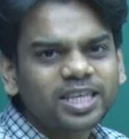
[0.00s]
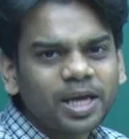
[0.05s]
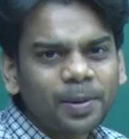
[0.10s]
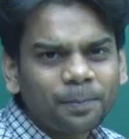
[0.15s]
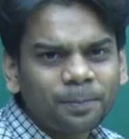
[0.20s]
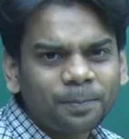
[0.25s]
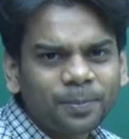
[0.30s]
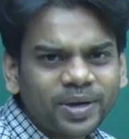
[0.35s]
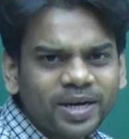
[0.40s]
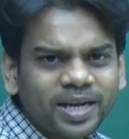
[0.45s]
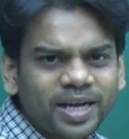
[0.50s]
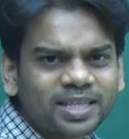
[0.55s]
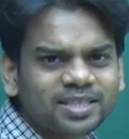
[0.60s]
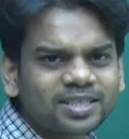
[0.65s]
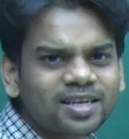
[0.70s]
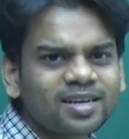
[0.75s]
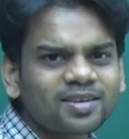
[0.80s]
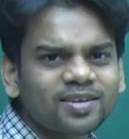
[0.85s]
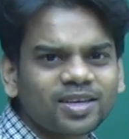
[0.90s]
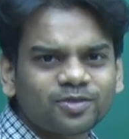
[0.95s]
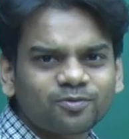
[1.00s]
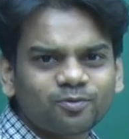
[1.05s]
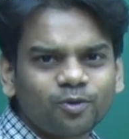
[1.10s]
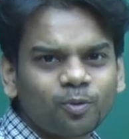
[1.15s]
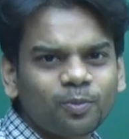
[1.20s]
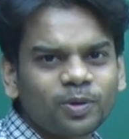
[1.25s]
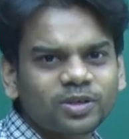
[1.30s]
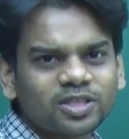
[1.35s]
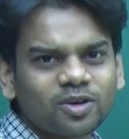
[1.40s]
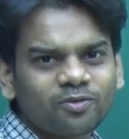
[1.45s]
temperature
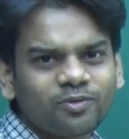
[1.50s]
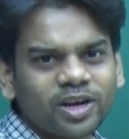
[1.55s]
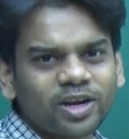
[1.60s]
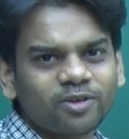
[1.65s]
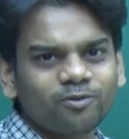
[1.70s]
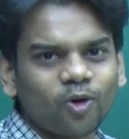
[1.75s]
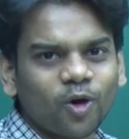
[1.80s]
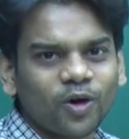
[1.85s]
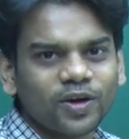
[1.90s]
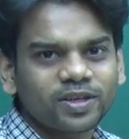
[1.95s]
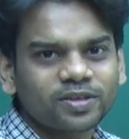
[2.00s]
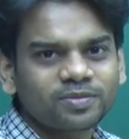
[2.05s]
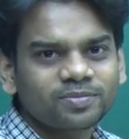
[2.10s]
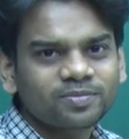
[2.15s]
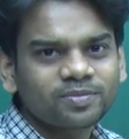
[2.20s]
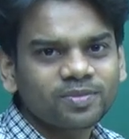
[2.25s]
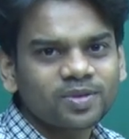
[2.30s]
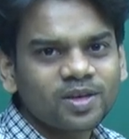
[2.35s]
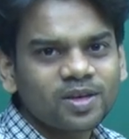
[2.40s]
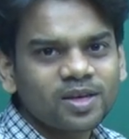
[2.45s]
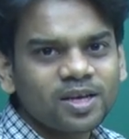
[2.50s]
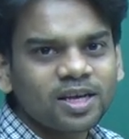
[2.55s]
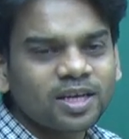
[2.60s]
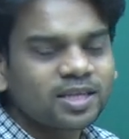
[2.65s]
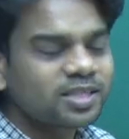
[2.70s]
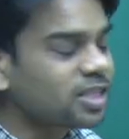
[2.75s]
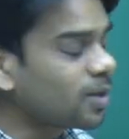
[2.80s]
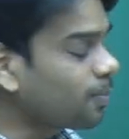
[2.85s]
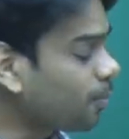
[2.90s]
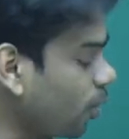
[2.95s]
would be somewhere involved.
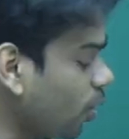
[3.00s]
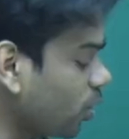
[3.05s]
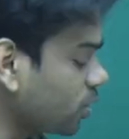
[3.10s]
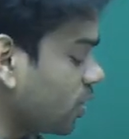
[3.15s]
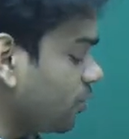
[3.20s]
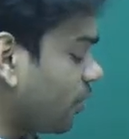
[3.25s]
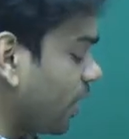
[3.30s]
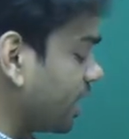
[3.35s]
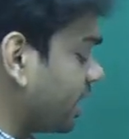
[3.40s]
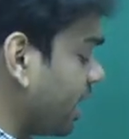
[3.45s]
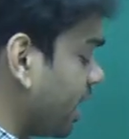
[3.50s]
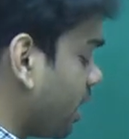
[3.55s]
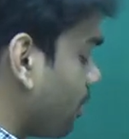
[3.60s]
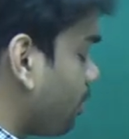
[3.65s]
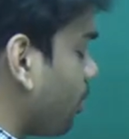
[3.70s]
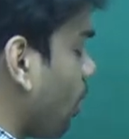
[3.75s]
Suppose if I take a